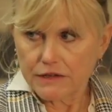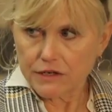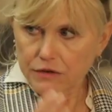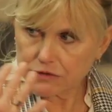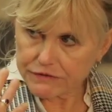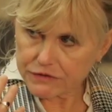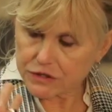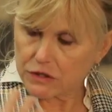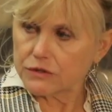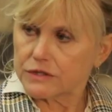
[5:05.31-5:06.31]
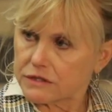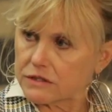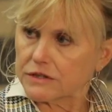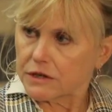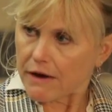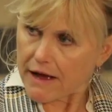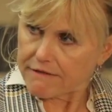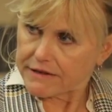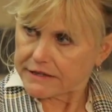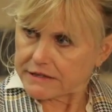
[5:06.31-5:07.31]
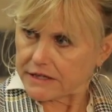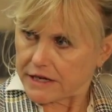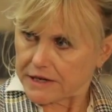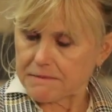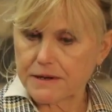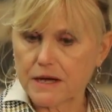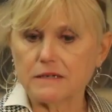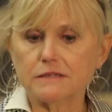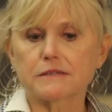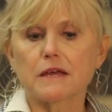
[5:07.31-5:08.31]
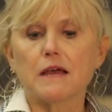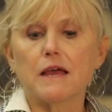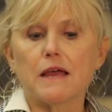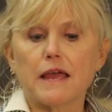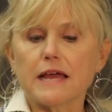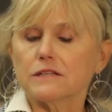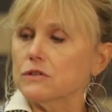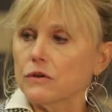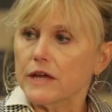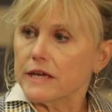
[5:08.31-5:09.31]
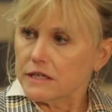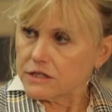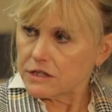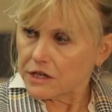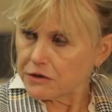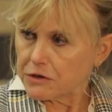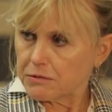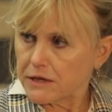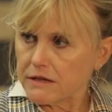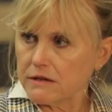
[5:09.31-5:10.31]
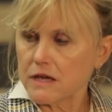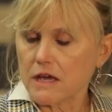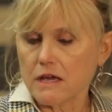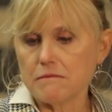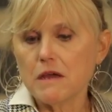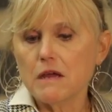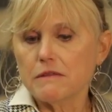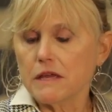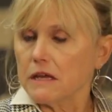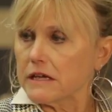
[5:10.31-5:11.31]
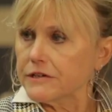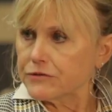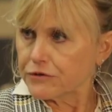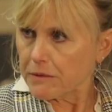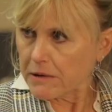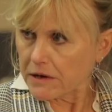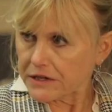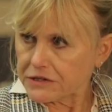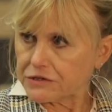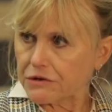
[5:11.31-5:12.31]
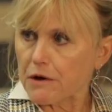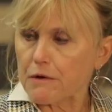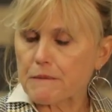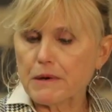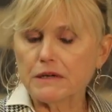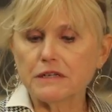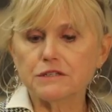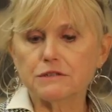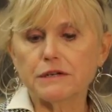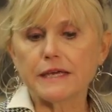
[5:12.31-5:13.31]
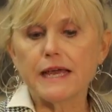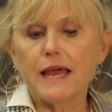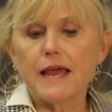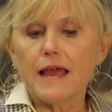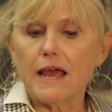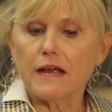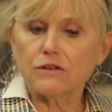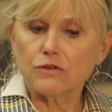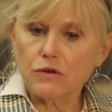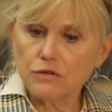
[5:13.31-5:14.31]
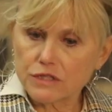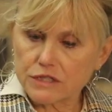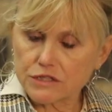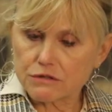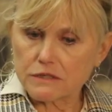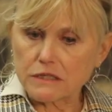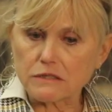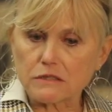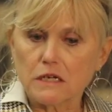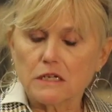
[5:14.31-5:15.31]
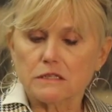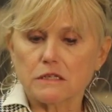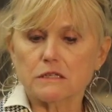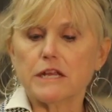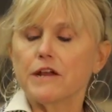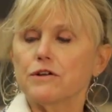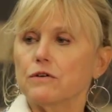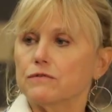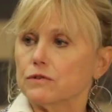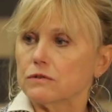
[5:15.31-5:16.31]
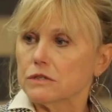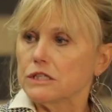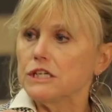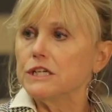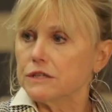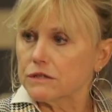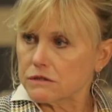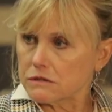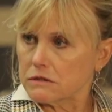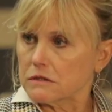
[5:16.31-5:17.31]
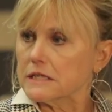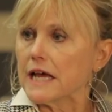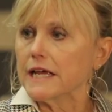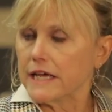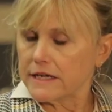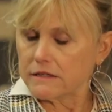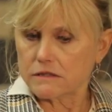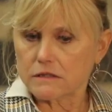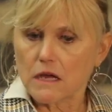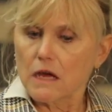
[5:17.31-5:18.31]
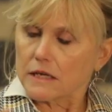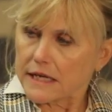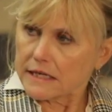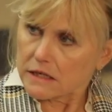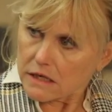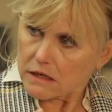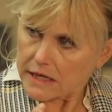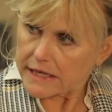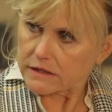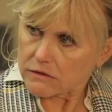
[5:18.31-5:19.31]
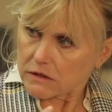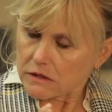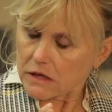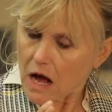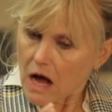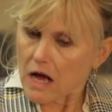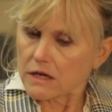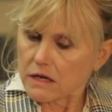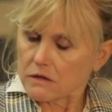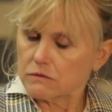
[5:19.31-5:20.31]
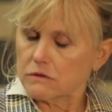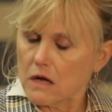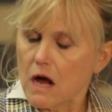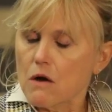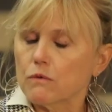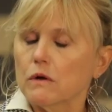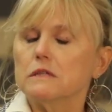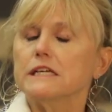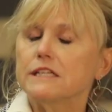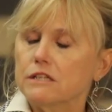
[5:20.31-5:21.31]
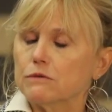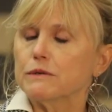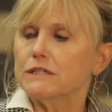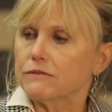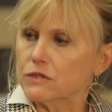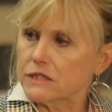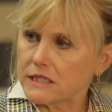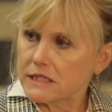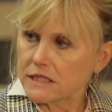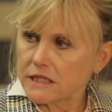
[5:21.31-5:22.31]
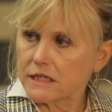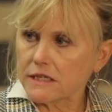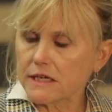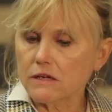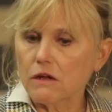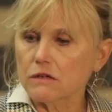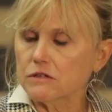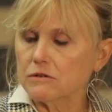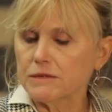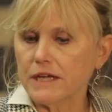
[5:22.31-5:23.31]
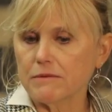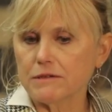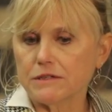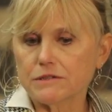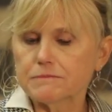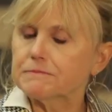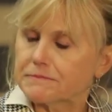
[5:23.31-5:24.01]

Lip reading: They don't even notice that they're having these head impacts, and so they continue to play the game. They get injury upon injury or upon injury, and those injuries sustained over years, decades, can lead to the risk for CTE and long-term damage.